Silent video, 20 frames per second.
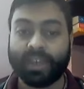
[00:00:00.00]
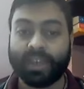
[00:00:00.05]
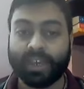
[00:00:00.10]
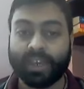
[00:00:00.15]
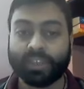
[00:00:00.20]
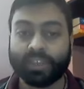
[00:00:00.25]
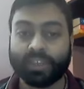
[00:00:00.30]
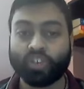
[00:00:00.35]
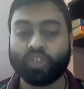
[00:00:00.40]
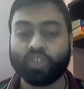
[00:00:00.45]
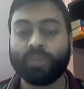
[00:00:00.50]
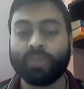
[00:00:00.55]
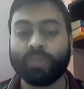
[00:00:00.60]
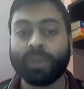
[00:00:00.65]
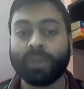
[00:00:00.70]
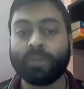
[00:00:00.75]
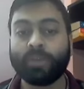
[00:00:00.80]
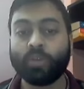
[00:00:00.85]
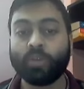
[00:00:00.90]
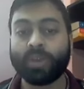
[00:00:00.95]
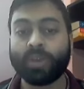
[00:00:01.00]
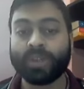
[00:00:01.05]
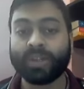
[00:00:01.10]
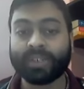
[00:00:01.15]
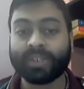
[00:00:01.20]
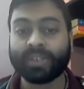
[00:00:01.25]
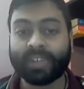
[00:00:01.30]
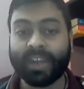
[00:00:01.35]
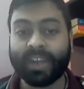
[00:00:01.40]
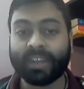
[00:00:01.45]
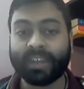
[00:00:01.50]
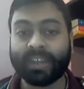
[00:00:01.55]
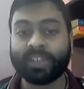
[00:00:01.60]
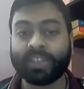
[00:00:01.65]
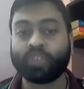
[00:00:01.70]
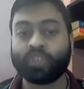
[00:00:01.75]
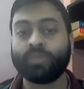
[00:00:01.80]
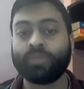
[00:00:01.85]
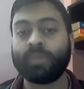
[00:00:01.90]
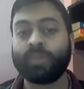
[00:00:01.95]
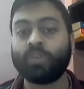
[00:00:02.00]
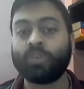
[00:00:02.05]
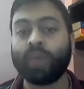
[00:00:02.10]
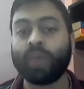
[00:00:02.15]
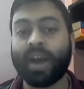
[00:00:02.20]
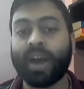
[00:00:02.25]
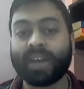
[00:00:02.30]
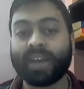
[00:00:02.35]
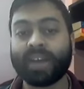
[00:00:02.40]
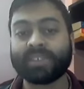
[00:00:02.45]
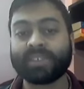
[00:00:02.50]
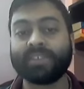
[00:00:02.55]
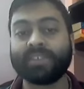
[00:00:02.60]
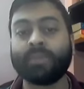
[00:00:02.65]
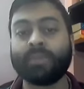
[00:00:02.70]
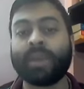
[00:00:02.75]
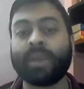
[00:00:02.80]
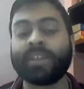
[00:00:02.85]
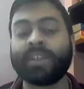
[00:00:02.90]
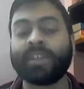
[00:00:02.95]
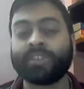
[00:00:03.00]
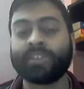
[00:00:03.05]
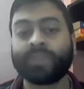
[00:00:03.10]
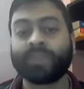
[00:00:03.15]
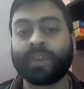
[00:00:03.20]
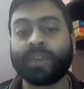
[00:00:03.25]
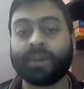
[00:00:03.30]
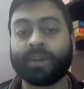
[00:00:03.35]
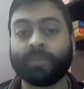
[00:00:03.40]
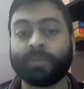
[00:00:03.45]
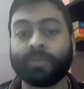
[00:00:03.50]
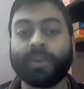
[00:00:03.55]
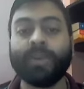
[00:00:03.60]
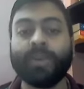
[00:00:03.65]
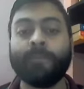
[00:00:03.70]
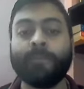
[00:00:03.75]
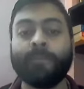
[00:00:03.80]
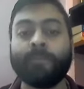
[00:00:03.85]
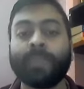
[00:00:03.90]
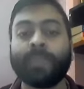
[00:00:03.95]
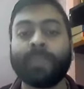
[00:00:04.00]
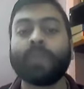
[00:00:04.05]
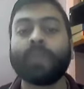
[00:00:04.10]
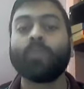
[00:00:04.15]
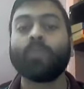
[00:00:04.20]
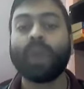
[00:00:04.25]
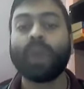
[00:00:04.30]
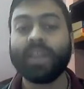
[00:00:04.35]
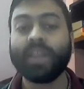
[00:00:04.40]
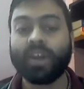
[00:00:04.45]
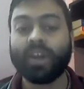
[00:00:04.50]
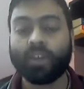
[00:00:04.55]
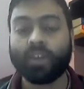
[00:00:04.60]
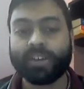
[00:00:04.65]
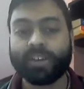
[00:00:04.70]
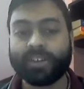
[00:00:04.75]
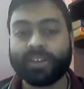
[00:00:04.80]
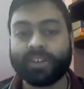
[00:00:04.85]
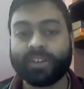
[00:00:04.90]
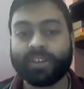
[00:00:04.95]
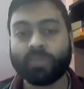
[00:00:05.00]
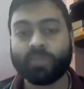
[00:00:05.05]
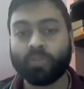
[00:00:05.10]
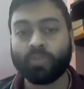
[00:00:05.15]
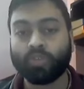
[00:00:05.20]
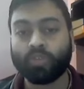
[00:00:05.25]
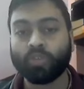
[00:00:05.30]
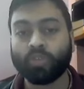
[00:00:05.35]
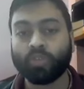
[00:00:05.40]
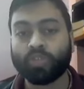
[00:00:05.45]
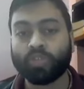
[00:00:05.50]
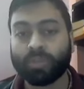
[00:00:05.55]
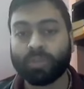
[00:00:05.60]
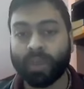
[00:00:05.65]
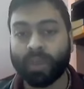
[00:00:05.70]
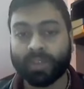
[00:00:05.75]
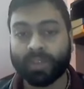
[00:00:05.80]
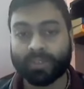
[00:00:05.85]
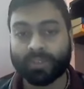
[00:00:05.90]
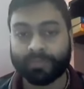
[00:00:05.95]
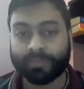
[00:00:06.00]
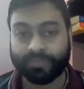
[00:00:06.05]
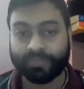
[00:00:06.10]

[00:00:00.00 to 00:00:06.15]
and they should be able to understand, and they should be able to ask the managers of the company why the auditor has put those remarks.